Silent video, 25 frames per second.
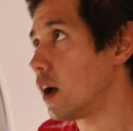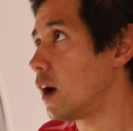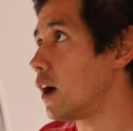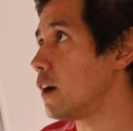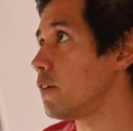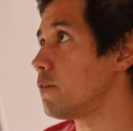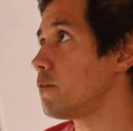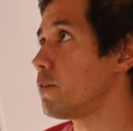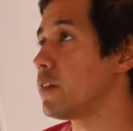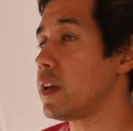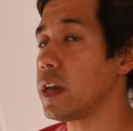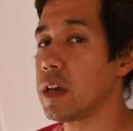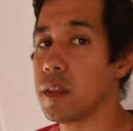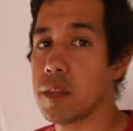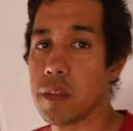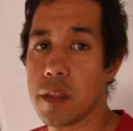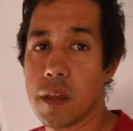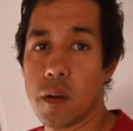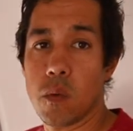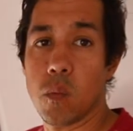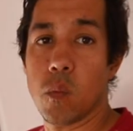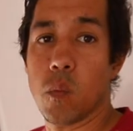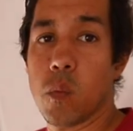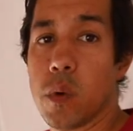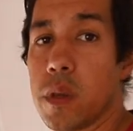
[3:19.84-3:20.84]
I've found
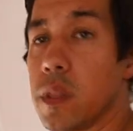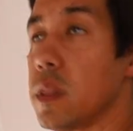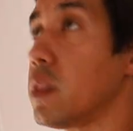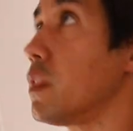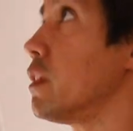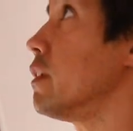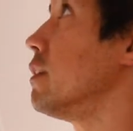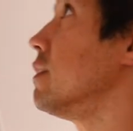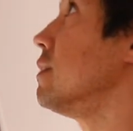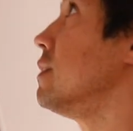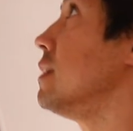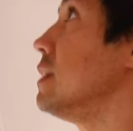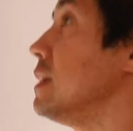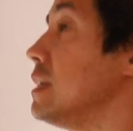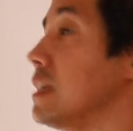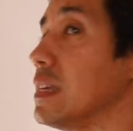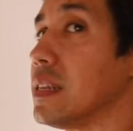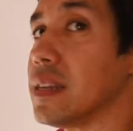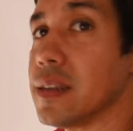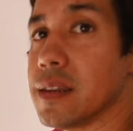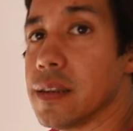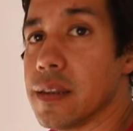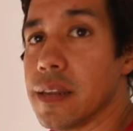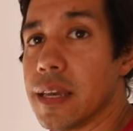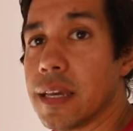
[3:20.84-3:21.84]
that with the
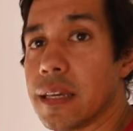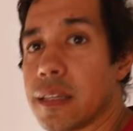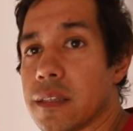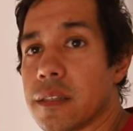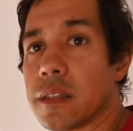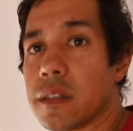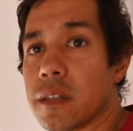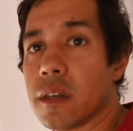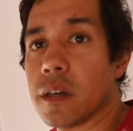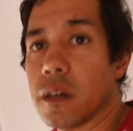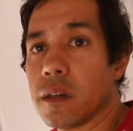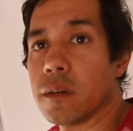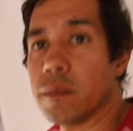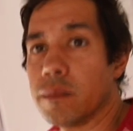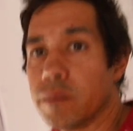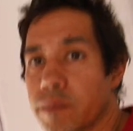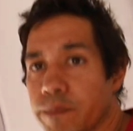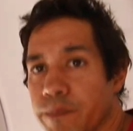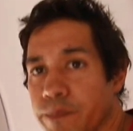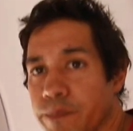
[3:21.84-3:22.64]
NexDome,